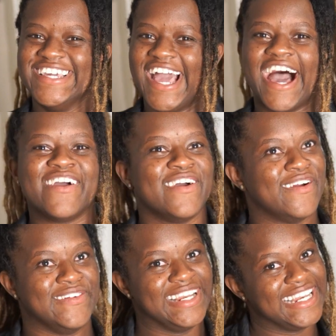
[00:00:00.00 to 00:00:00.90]
I
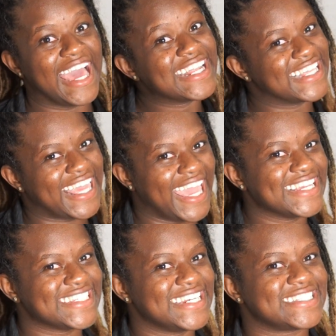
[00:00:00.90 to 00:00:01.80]
really liked the
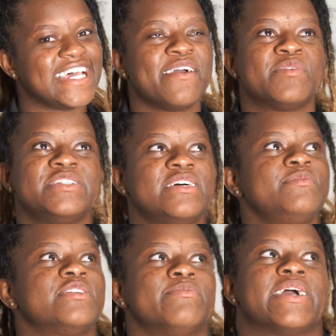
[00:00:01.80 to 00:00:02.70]
cakes at the time, but now I'm
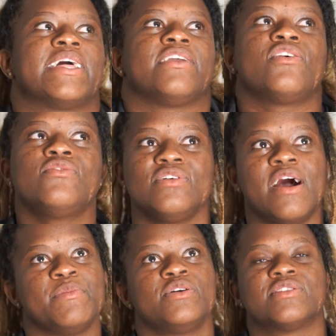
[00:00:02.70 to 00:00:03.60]
looking back like, yo, you got
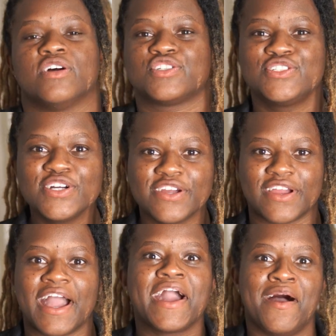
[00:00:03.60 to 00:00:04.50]
me hooked on sugar.
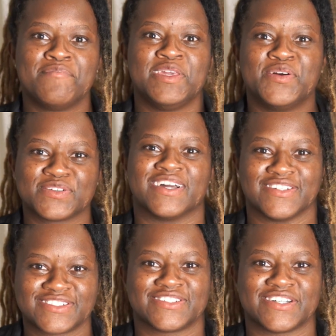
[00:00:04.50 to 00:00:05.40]
I got me hooked on
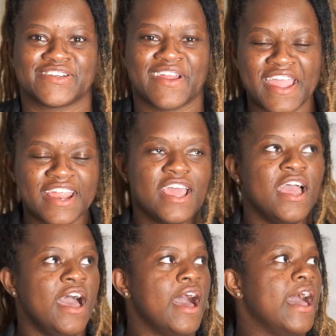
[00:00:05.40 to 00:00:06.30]
sugar, right?
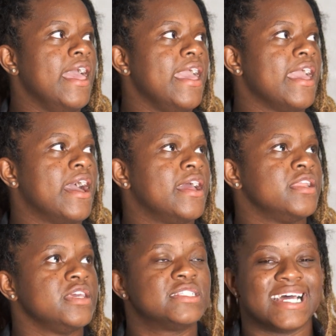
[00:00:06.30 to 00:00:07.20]
And
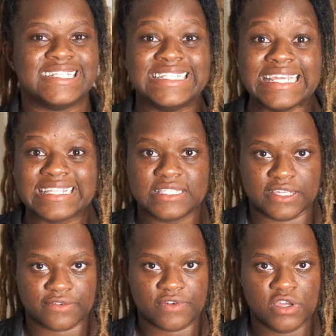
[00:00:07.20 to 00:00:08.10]
it's
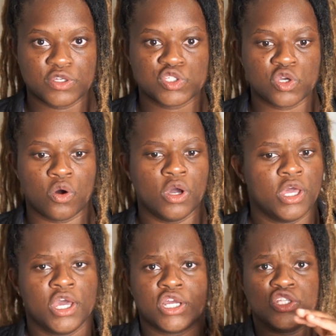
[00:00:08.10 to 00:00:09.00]
addictive. So
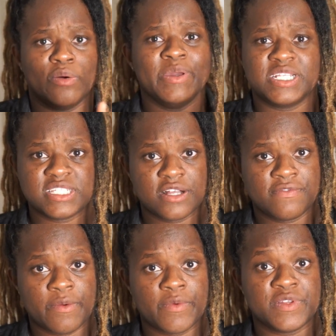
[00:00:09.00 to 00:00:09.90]
don't beat yourself
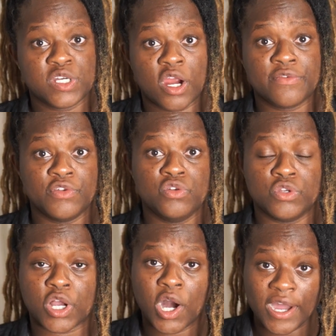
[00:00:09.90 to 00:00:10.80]
up if it's hard for you to
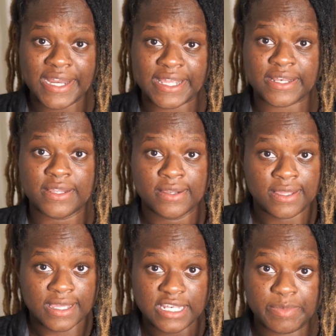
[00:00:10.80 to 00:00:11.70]
cut it
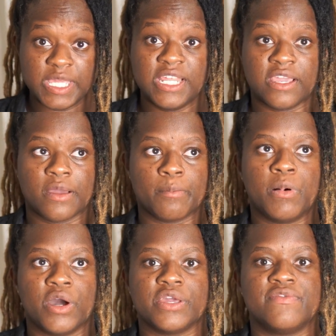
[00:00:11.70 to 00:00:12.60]
in the beginning,
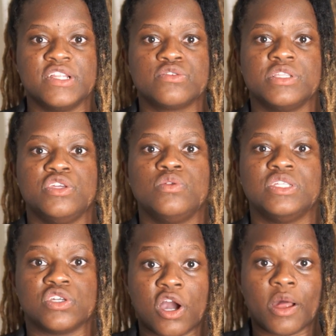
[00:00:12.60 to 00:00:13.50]
but eventually you need
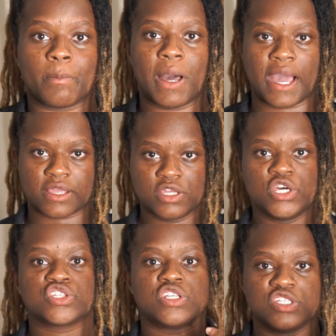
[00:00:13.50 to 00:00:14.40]
to cut back.
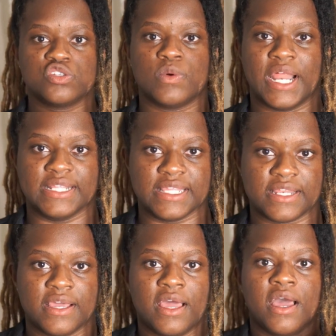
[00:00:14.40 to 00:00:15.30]
So this is what I
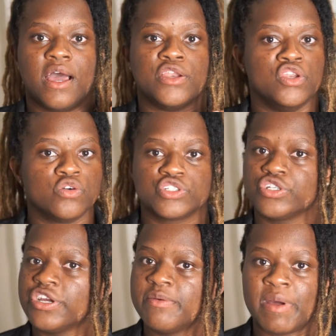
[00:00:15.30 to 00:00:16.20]
did. No
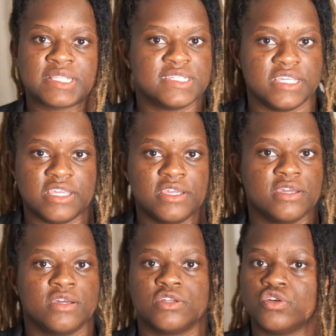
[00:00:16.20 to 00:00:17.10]
sugar in my tea,
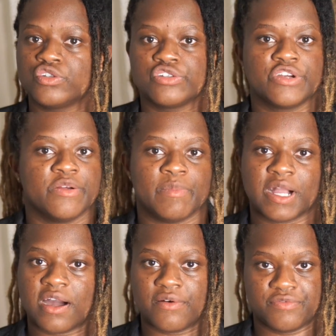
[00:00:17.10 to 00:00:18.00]
no sugar in my
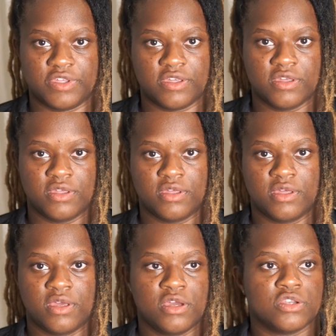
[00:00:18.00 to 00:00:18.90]
coffee,
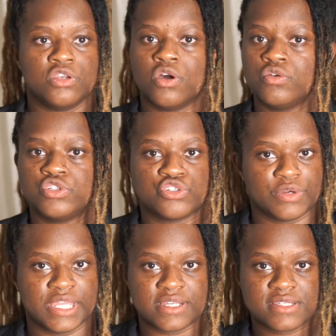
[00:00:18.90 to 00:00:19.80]
no
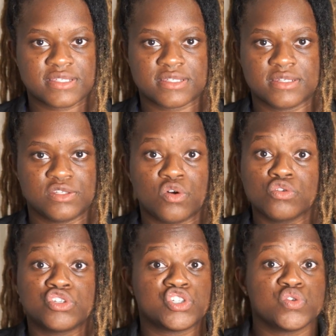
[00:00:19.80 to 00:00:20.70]
drinks, no
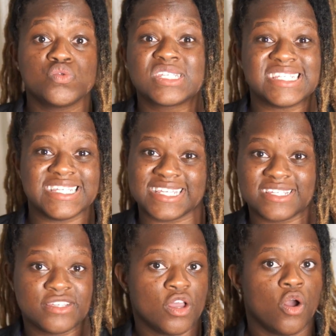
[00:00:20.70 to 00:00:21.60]

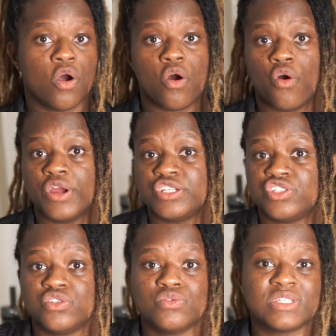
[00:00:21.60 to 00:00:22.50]
juices, orange
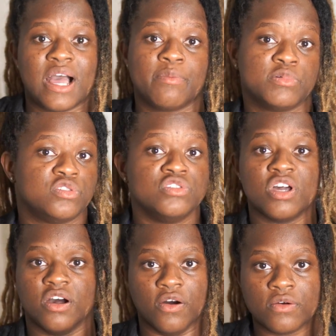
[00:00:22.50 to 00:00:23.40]
juice, apple,
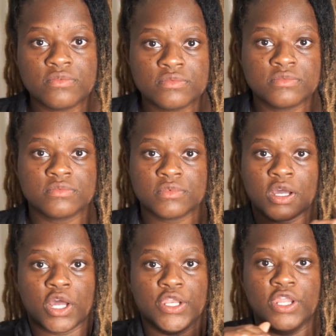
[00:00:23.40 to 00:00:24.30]
no,
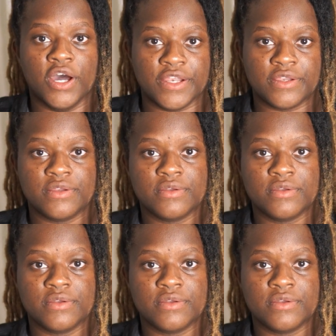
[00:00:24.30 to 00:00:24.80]
none.